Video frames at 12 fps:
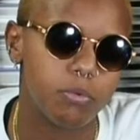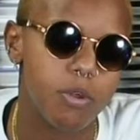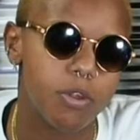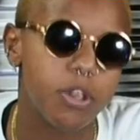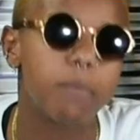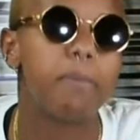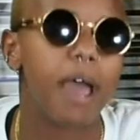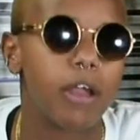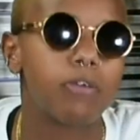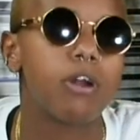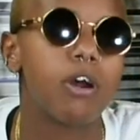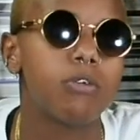your
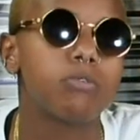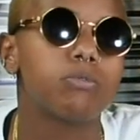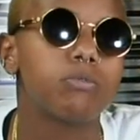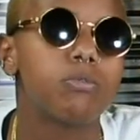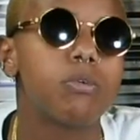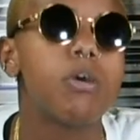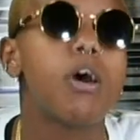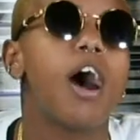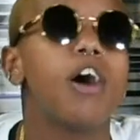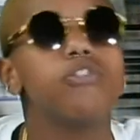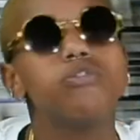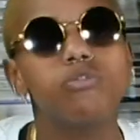background, how
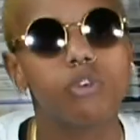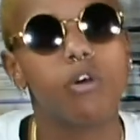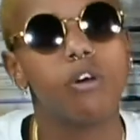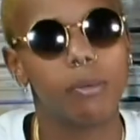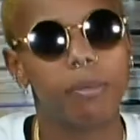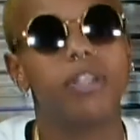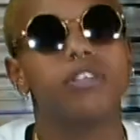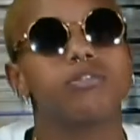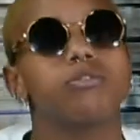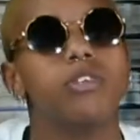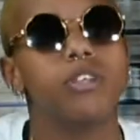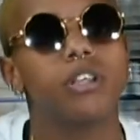you grow up into
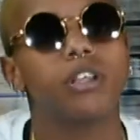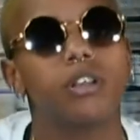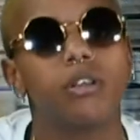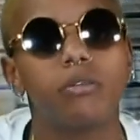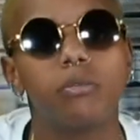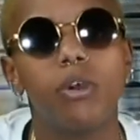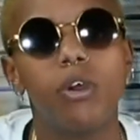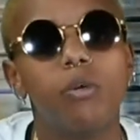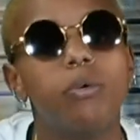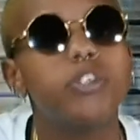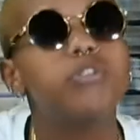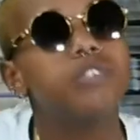it,
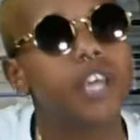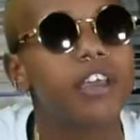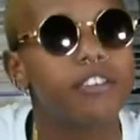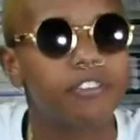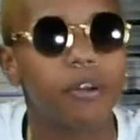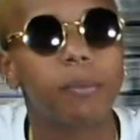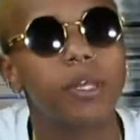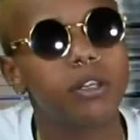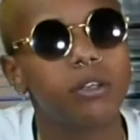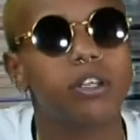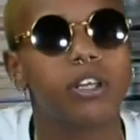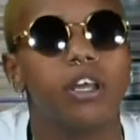what you take from it.
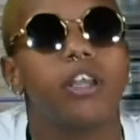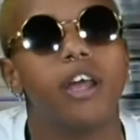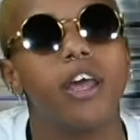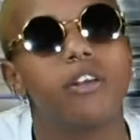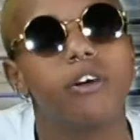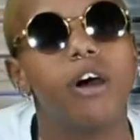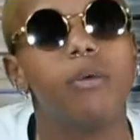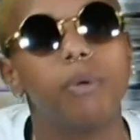It'll help